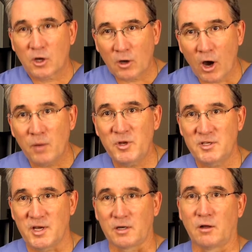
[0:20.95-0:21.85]
common
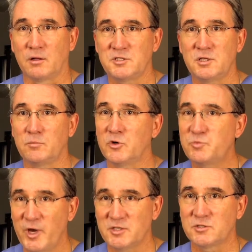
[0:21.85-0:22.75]
technology that most
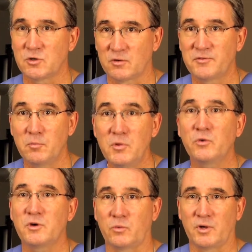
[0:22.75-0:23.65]
patients are
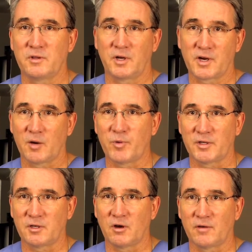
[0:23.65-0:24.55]
familiar with in a
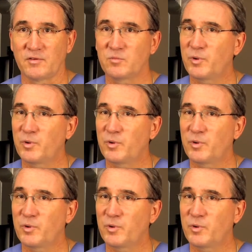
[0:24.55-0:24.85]
chiropractic office,